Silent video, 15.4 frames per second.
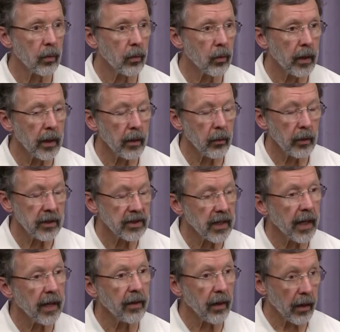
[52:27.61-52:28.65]
we, we
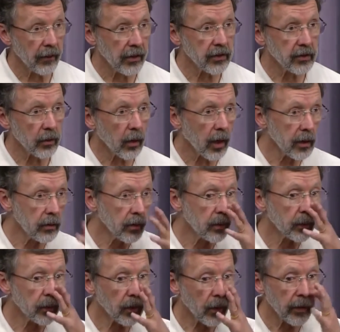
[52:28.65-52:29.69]
say this to all new
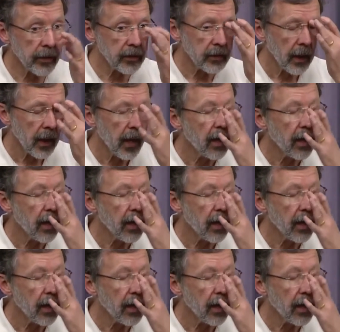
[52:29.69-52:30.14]
employees.